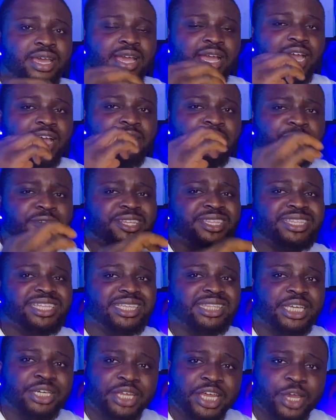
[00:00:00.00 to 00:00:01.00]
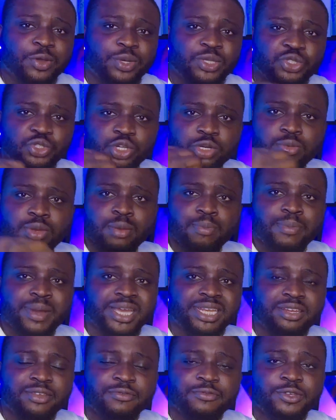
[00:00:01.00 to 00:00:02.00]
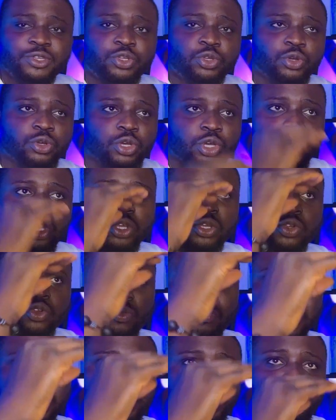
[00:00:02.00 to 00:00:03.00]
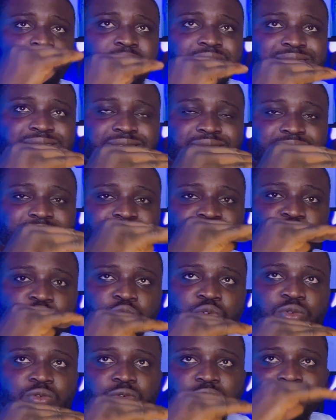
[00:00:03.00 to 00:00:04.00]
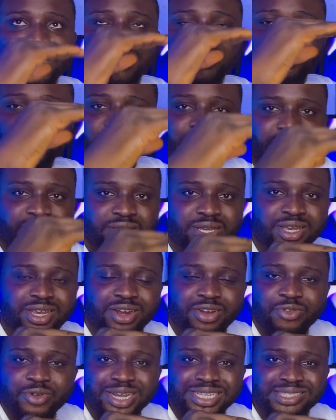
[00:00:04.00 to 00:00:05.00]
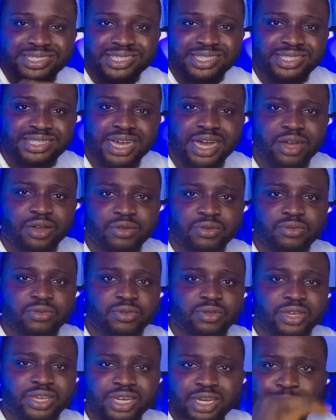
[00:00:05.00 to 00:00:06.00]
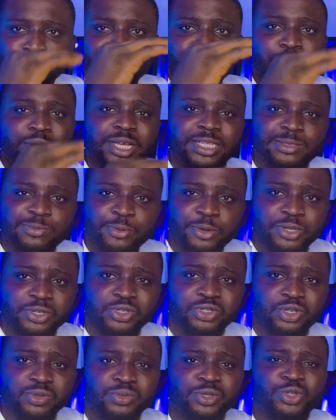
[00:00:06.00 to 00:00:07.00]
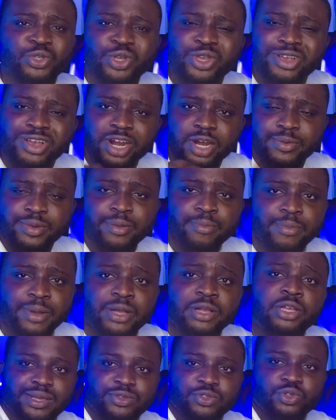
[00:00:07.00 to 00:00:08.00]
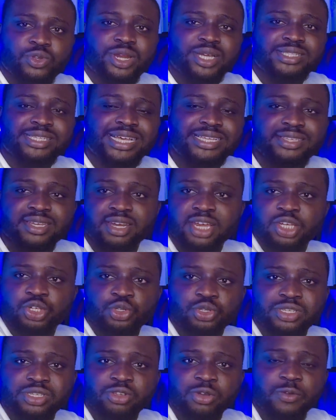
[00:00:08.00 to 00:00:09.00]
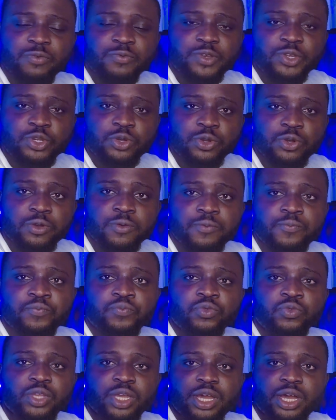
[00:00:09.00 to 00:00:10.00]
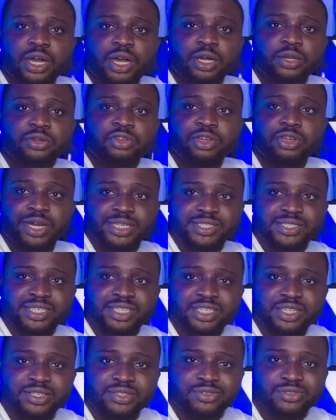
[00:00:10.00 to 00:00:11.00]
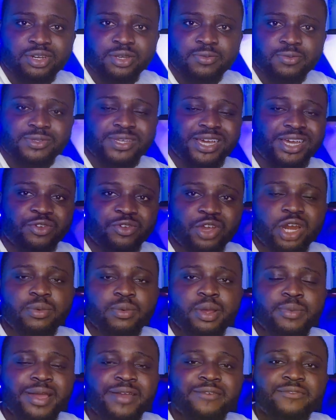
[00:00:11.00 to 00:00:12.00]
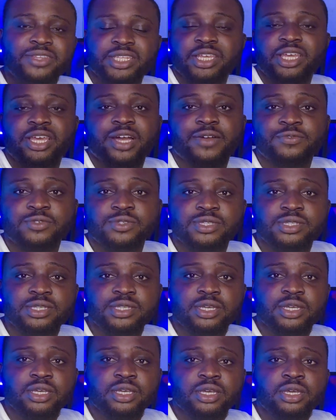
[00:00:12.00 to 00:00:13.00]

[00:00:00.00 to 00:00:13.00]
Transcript: every detail that you want to remember in the video, you make sure that you actually write it down in a bullet point or something so you can remember, so that as you're not shooting your video and you are seeing the script and you can remember everything you have to say.